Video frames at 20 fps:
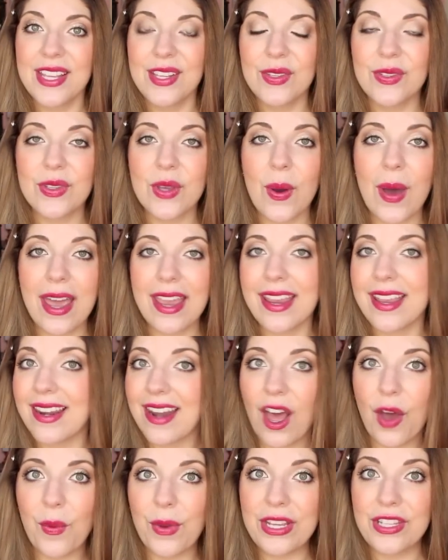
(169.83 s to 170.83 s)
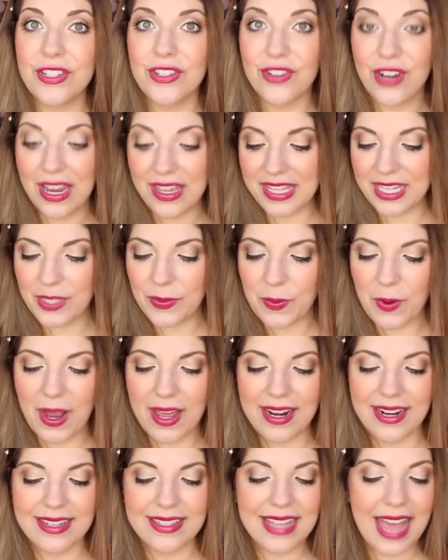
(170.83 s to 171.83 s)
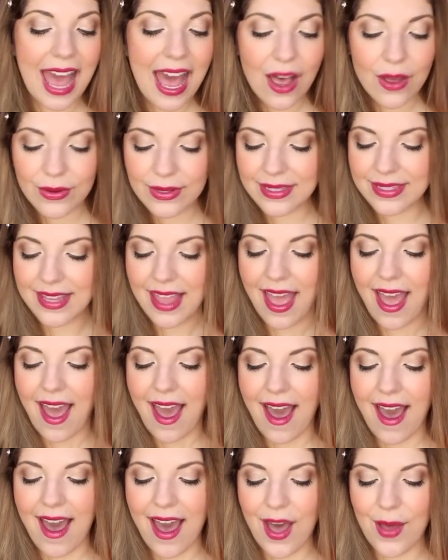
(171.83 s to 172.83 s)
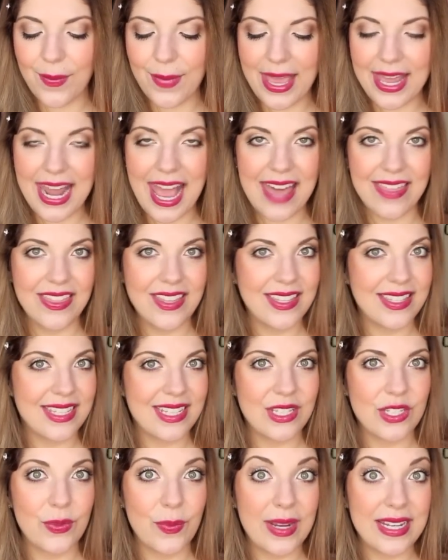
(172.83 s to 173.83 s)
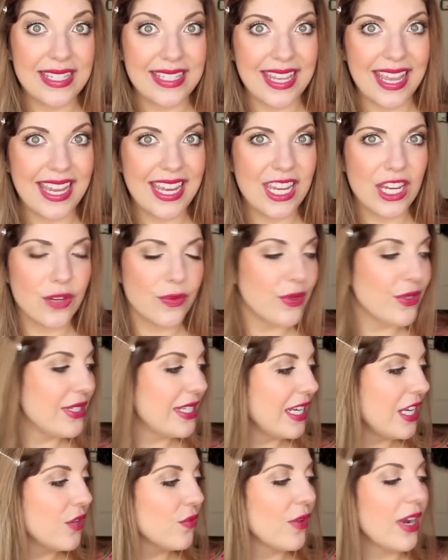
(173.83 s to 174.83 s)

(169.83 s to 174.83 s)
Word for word: So I cannot wait to try these products out and add these into my skincare routine.